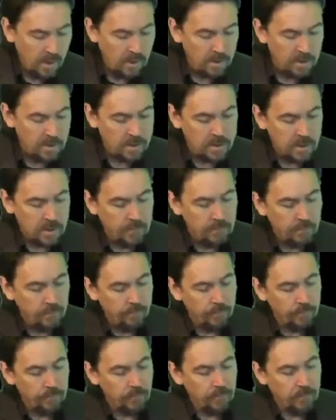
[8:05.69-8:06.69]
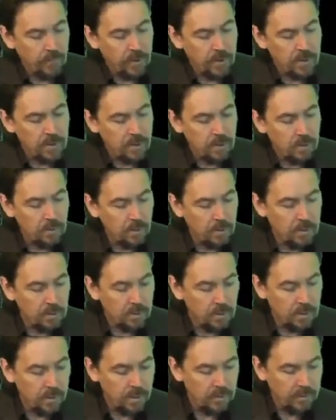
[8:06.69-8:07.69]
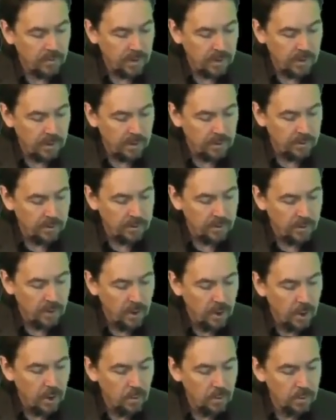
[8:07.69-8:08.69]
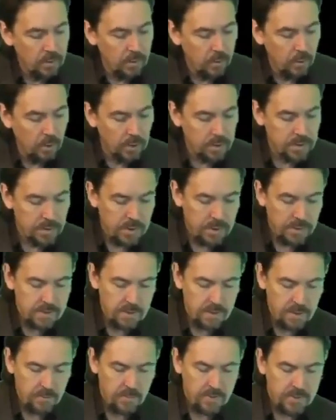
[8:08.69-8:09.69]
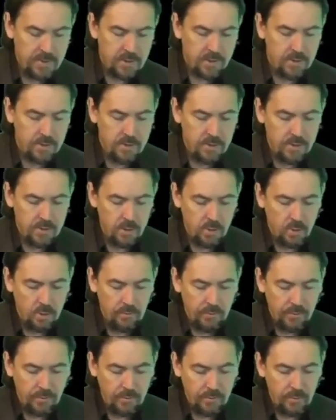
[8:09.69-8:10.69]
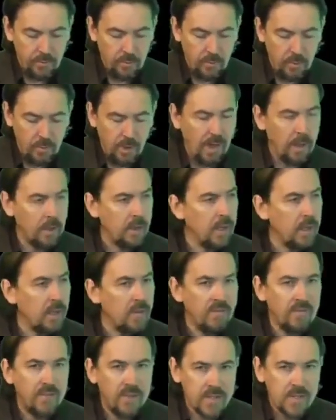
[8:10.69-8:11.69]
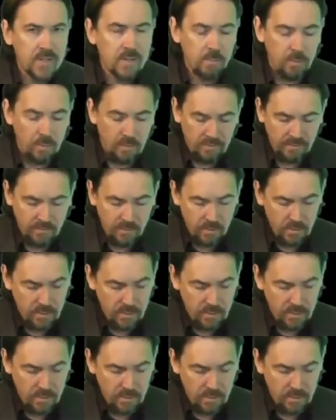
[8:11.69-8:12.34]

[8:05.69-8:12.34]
And um, here's another one that you've highlighted. Who and what is in a position to overthrow an invisible